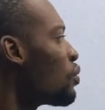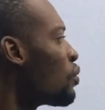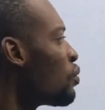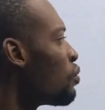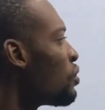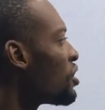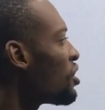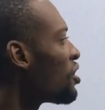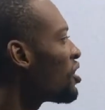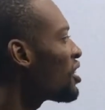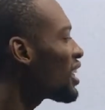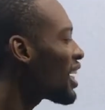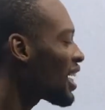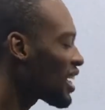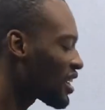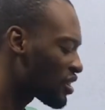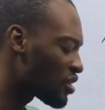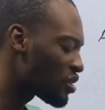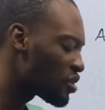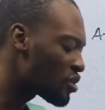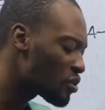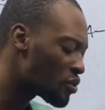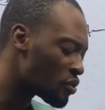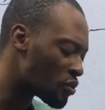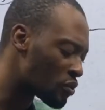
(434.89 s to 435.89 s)
we don't
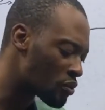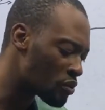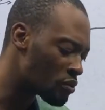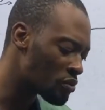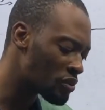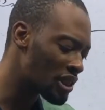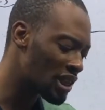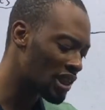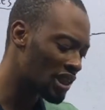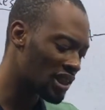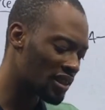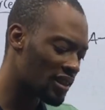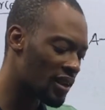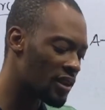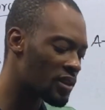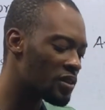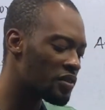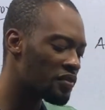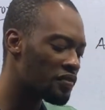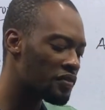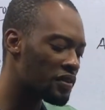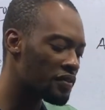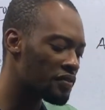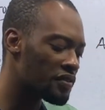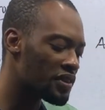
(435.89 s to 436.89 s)
assume that
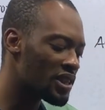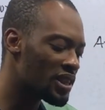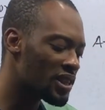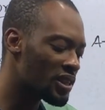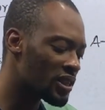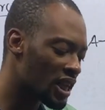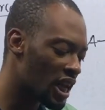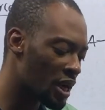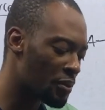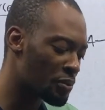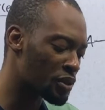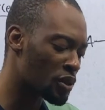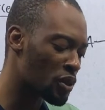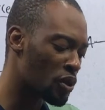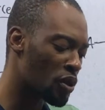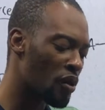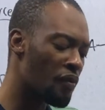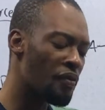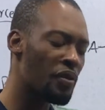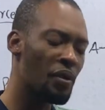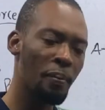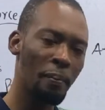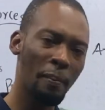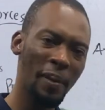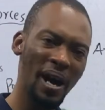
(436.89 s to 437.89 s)
the 15 grams
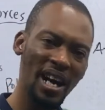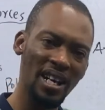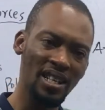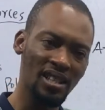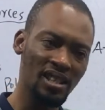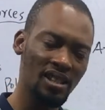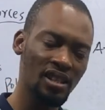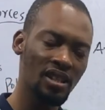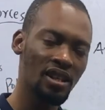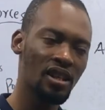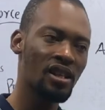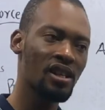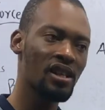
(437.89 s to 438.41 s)
or the mass